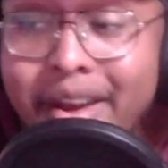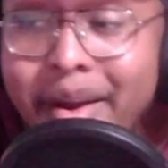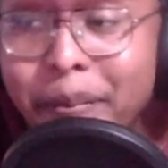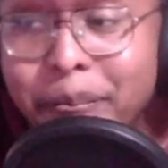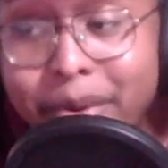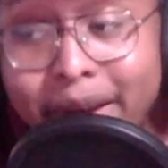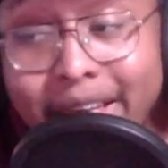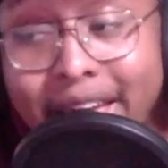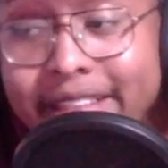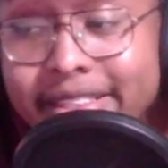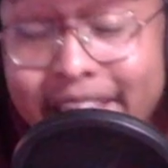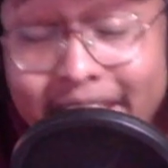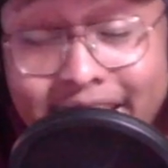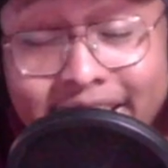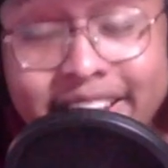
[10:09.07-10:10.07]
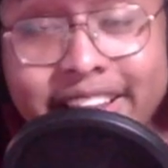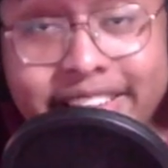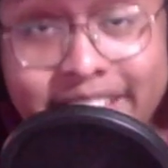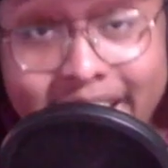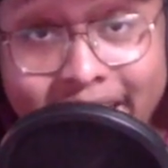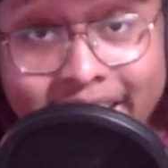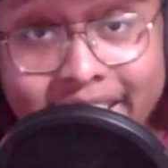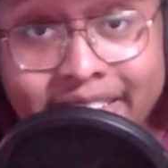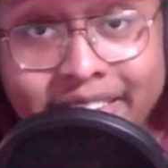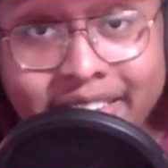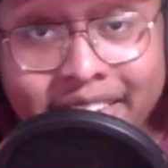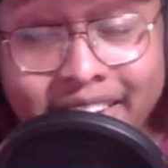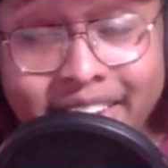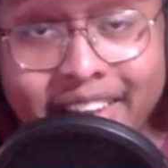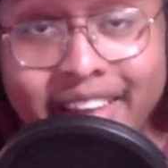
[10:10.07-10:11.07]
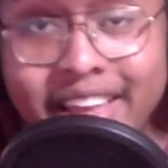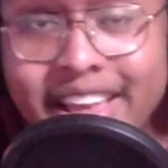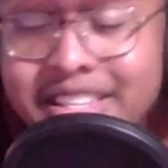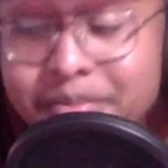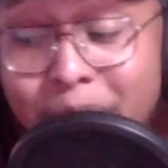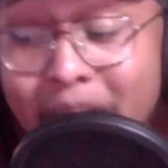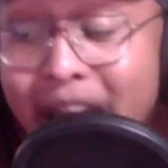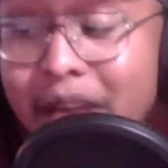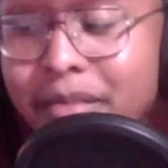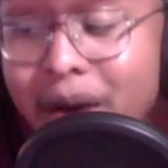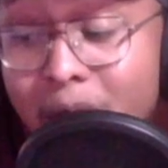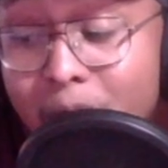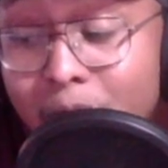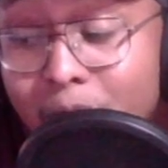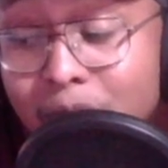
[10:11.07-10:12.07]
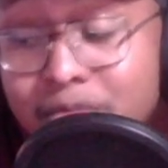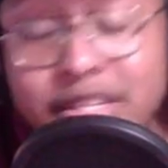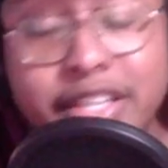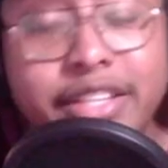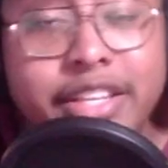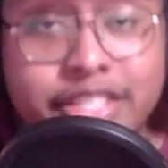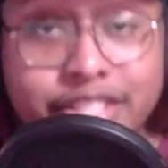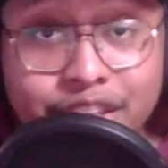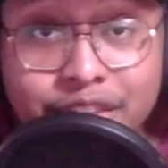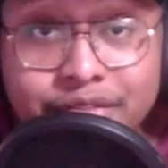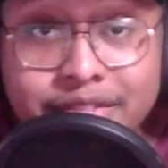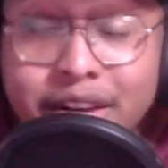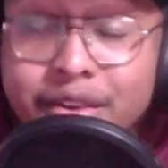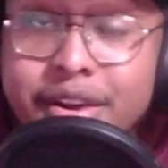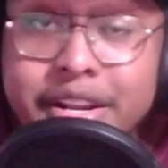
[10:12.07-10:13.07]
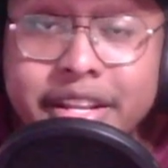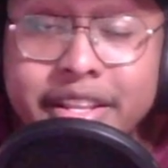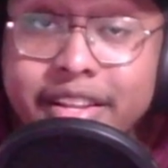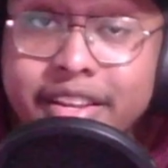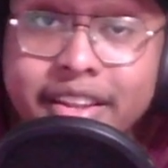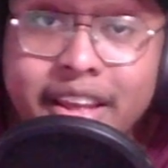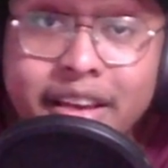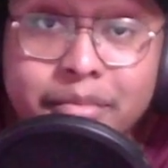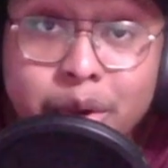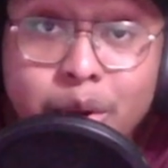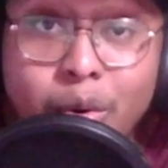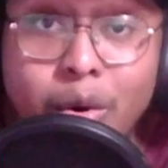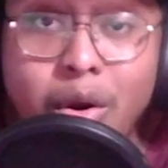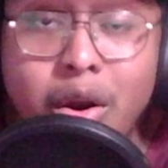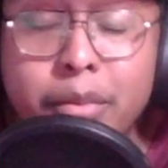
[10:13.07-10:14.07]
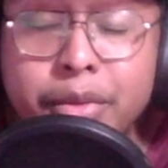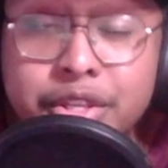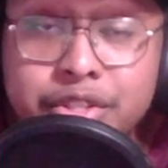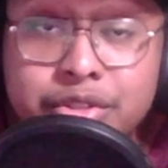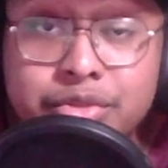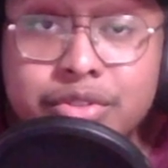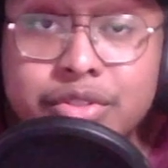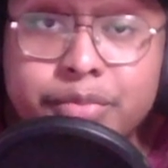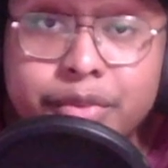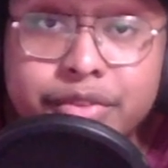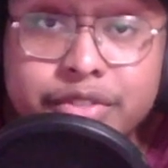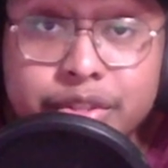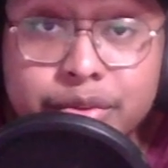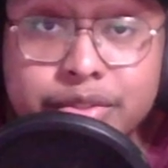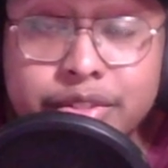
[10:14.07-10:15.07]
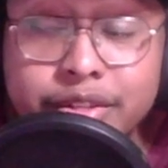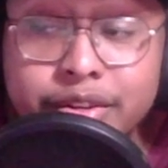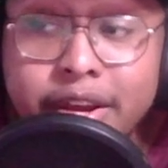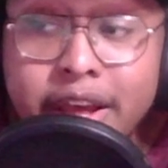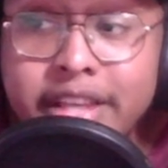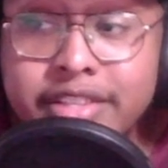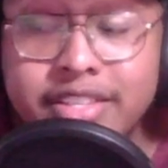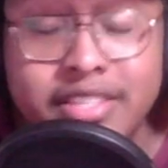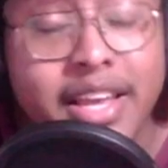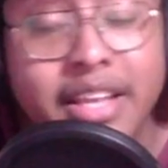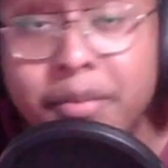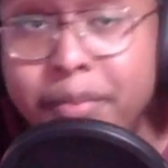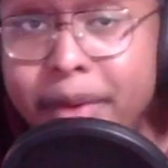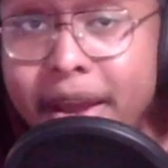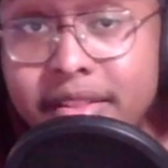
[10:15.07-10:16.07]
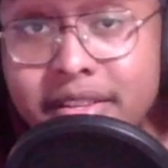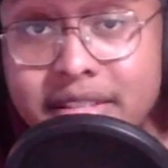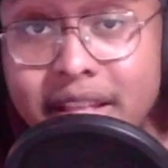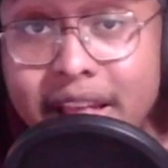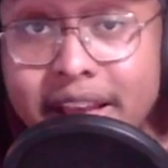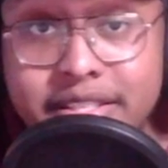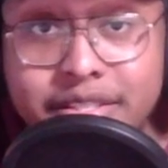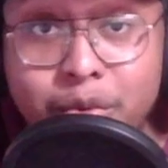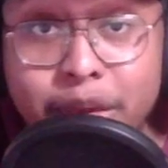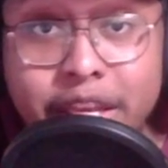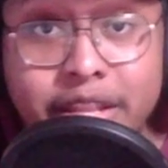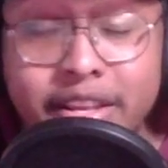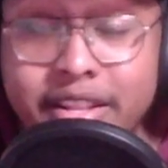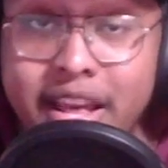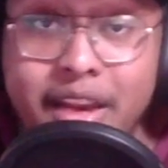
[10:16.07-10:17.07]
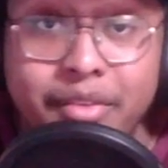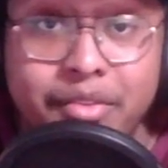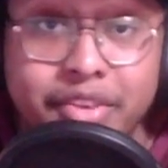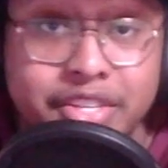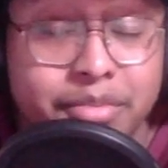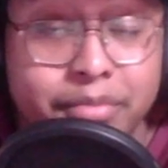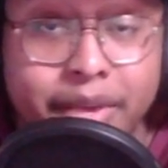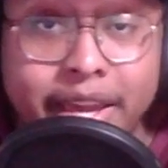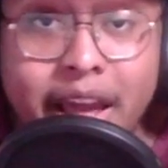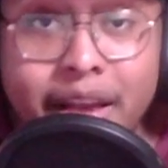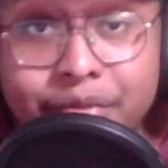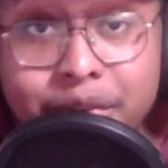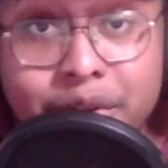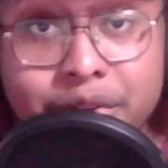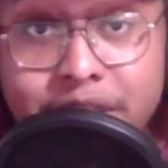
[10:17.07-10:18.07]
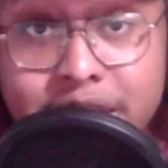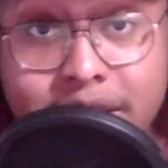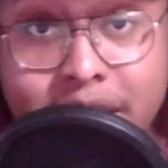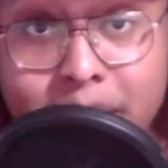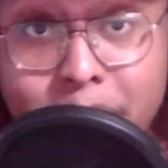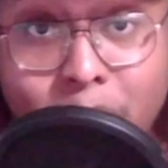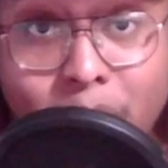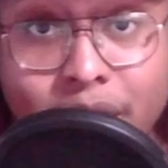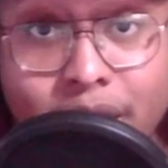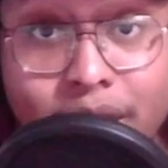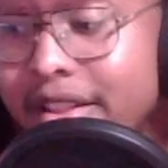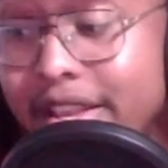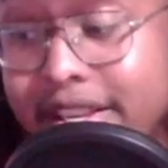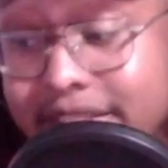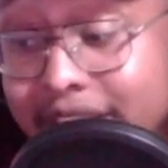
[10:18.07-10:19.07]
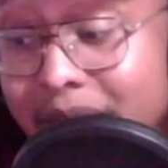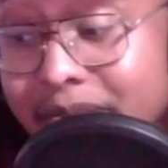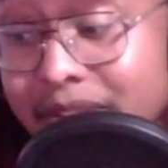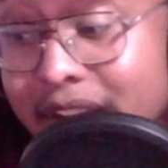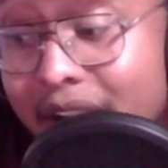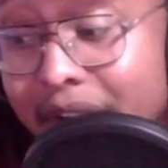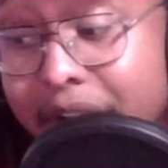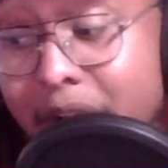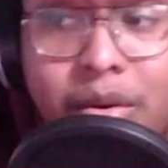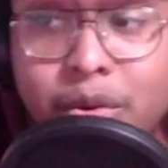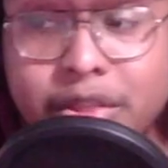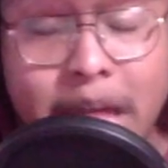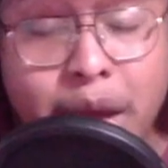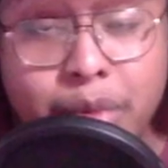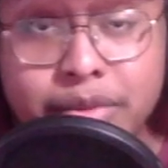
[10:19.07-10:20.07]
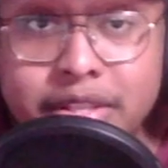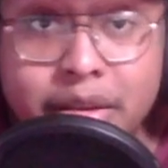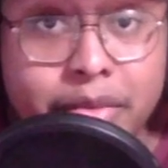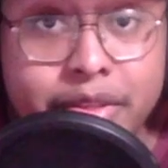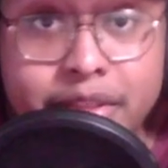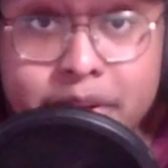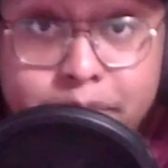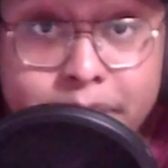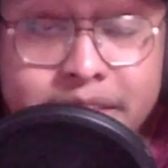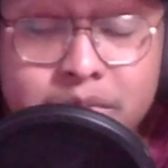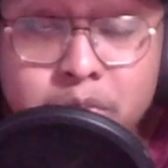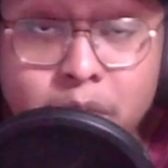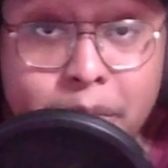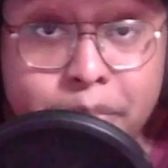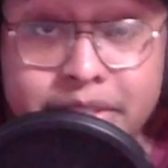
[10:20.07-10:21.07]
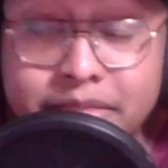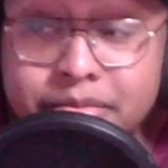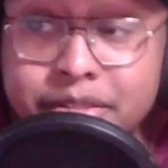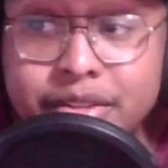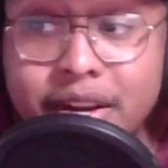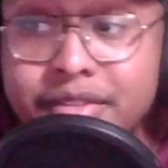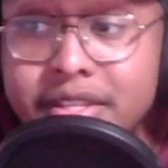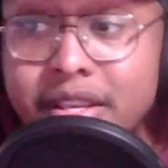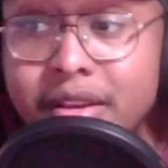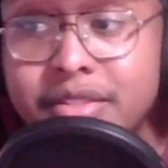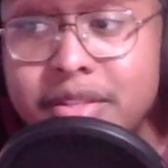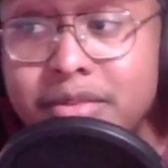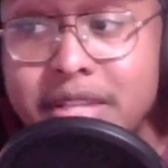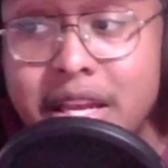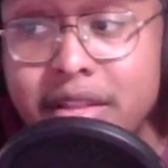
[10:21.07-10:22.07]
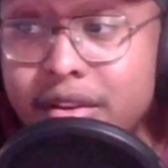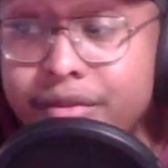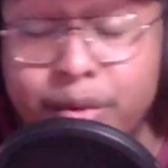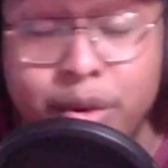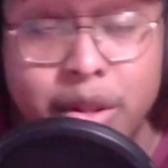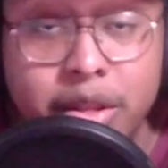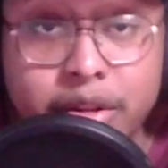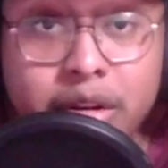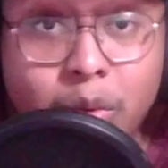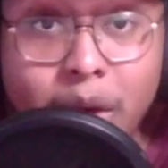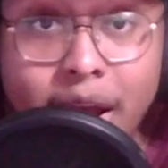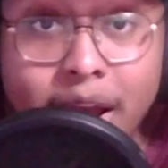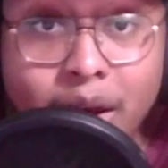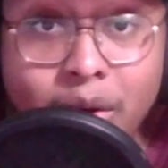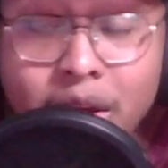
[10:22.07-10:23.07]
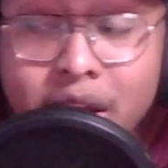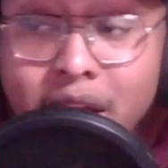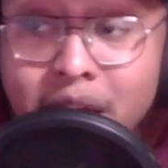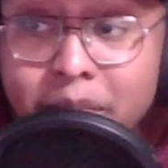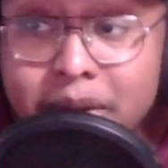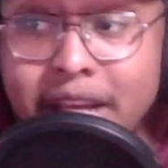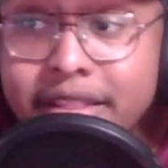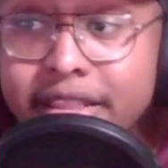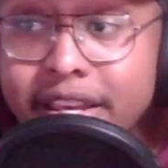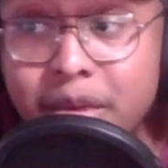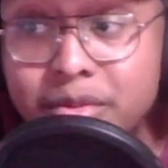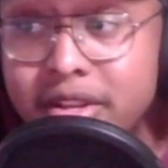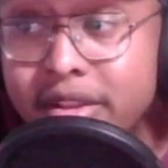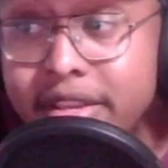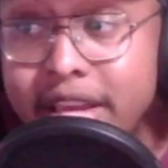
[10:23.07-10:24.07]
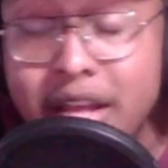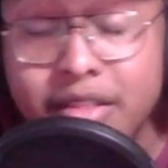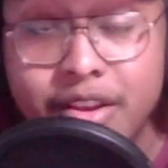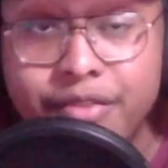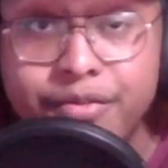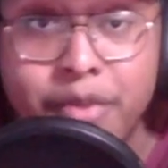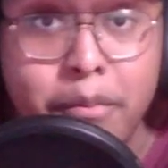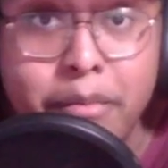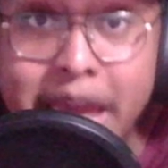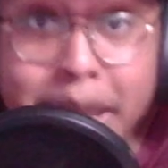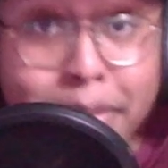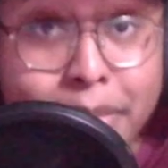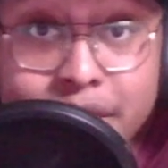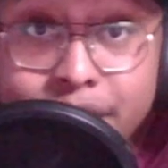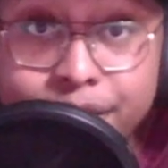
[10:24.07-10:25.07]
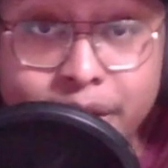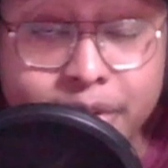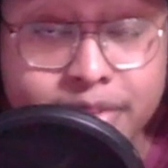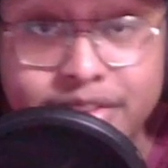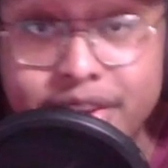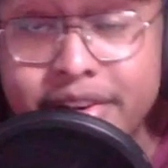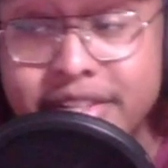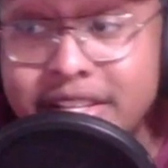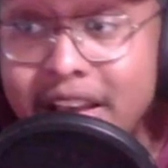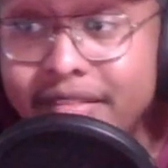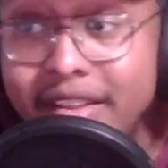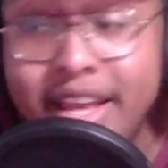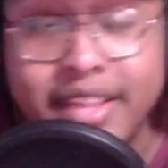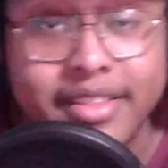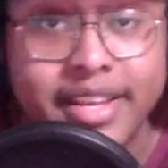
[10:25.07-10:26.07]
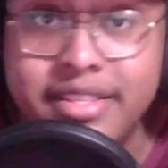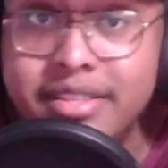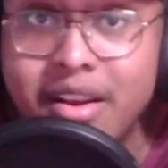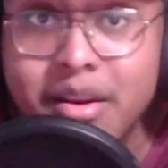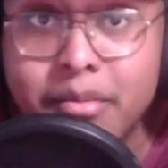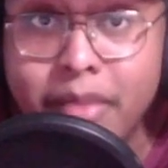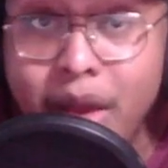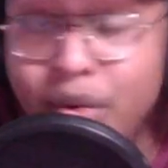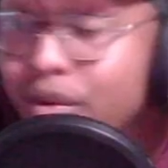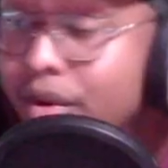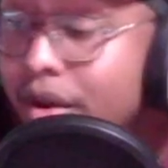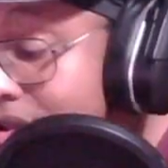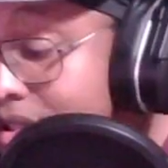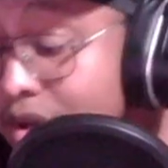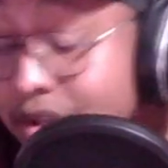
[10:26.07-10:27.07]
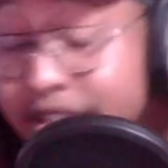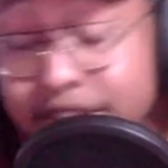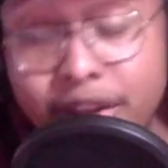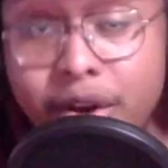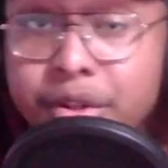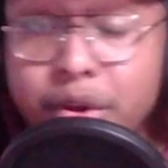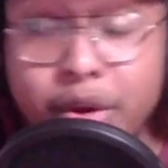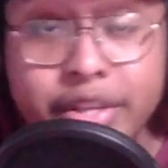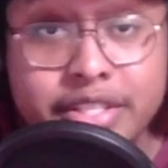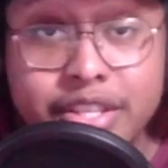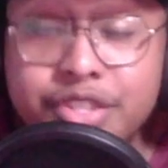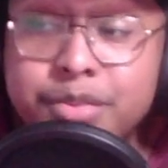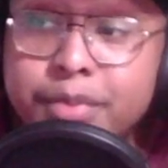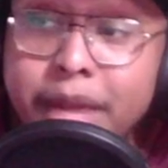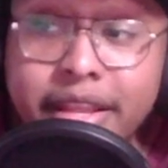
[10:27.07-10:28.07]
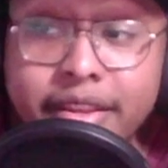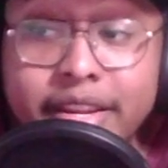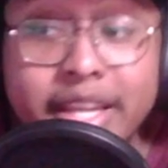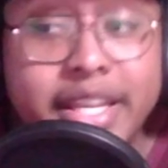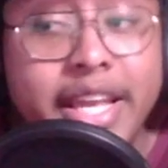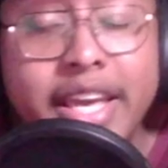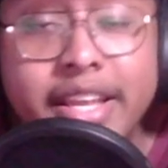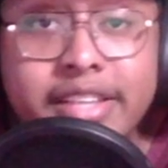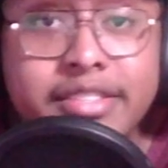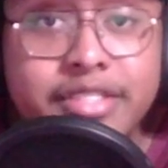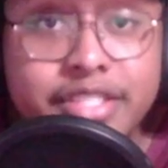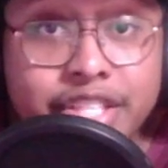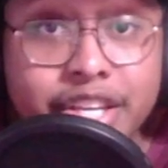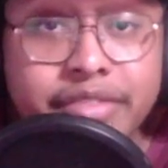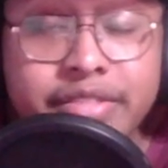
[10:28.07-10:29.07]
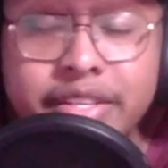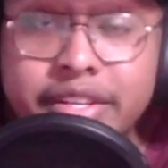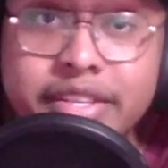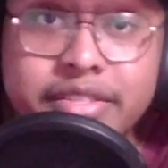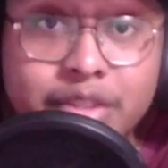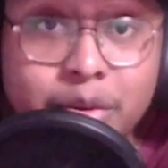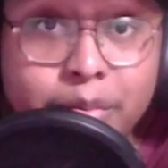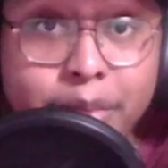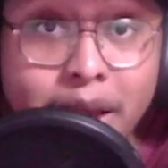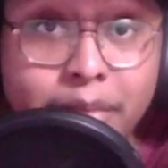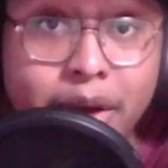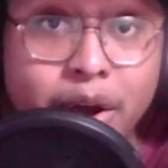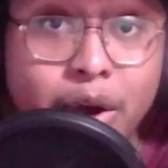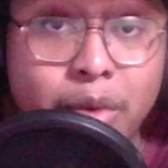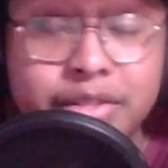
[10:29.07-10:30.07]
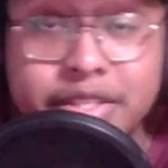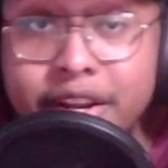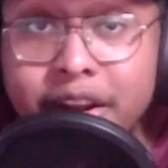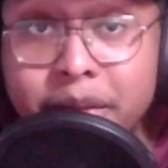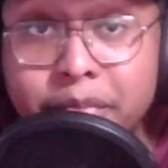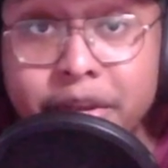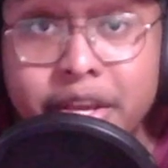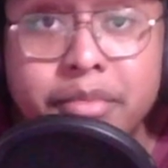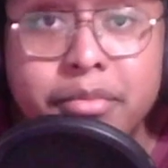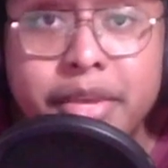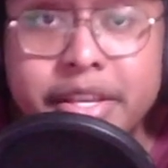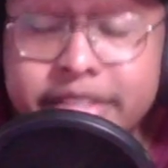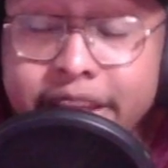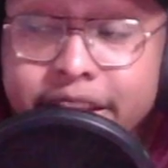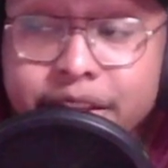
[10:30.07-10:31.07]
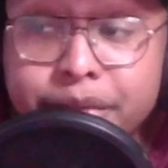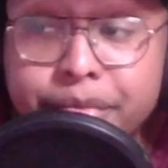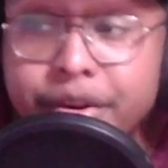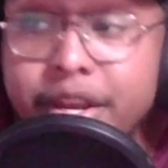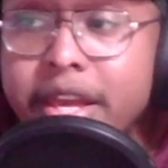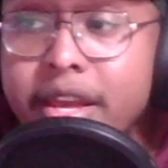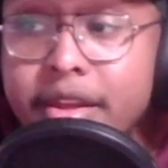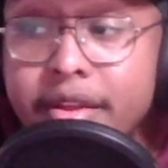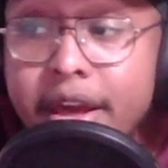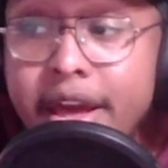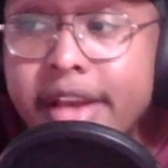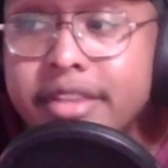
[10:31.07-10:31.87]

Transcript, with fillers: But at the end of the day, it's Pat Mahomes and the Chiefs. Now, granted, they didn't have Mecole Hardman or Juju Smith Schuster, just like the Panthers last week didn't have Christian McCaffrey or DJ Moore. These teams are out here without some of their best weapons. I mean, Travis Kelce was out there for a little while, but I think he was only out there for maybe the first series. After that, they took him out. So it's still no excuse, but at the end of the day, it is the Chiefs. It is still Pat Mahomes, Eric Bieniemy, is Andy Reid.